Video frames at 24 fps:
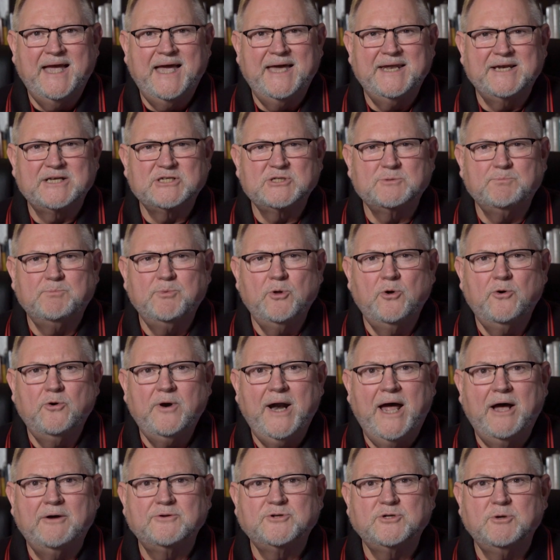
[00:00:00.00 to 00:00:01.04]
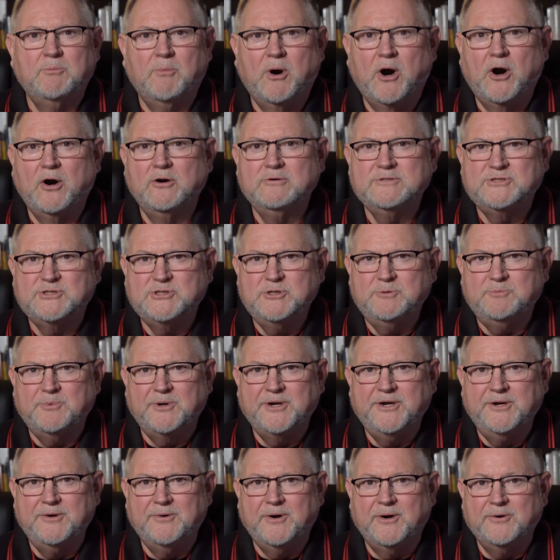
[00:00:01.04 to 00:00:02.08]
and explore how tomorrow's
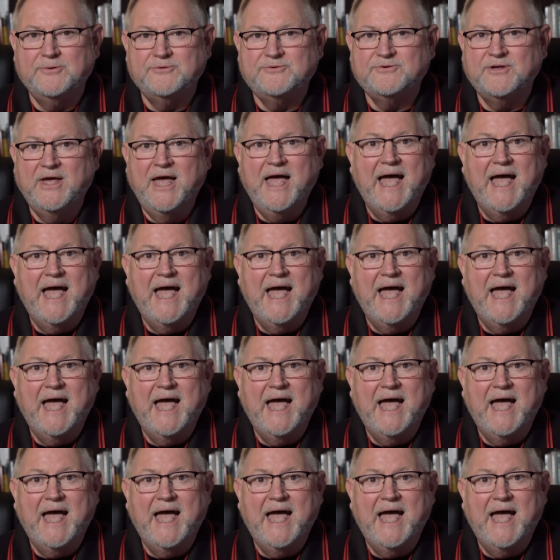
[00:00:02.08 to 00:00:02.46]
superheroes,